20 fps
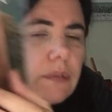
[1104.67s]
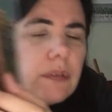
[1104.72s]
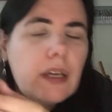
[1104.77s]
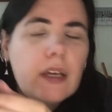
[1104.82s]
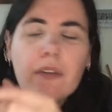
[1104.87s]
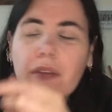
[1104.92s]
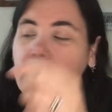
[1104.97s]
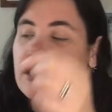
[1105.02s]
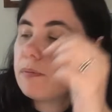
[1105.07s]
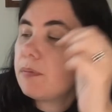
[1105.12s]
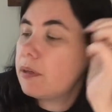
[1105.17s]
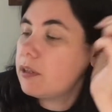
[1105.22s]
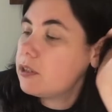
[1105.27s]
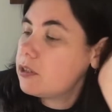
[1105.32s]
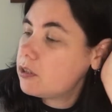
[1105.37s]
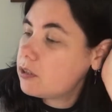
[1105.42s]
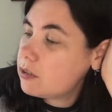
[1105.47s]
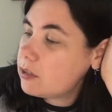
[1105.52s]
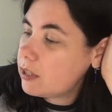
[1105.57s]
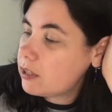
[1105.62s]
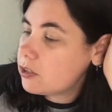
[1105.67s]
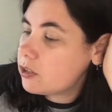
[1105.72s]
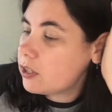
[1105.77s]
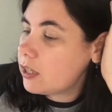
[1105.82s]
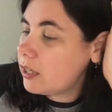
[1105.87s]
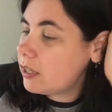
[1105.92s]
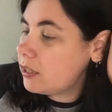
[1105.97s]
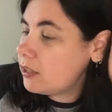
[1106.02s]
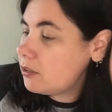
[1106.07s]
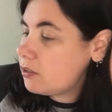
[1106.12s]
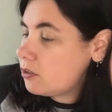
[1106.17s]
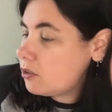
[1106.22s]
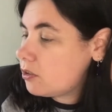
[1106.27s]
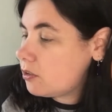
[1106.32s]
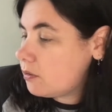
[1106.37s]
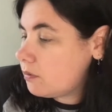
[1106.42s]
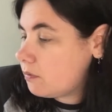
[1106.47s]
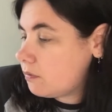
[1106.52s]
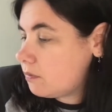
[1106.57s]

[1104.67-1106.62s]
Yeah, that's my challenge.